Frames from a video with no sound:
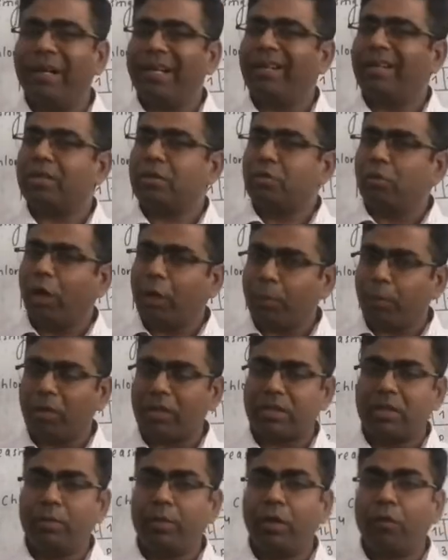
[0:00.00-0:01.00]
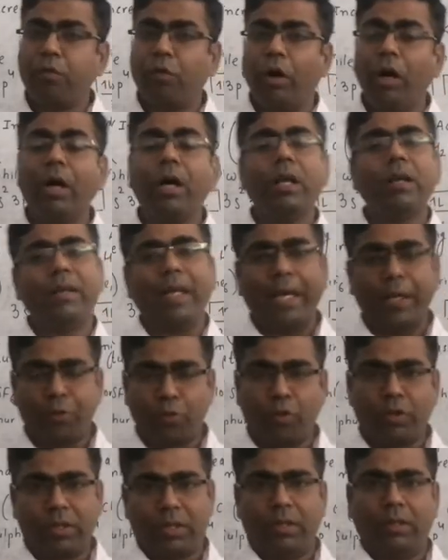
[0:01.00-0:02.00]
but it is not possible for
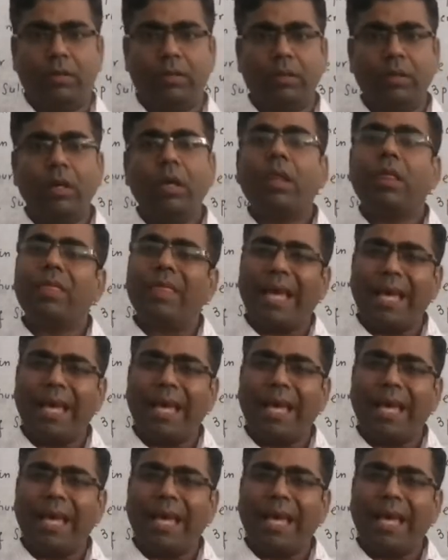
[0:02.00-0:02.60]
nitrogen.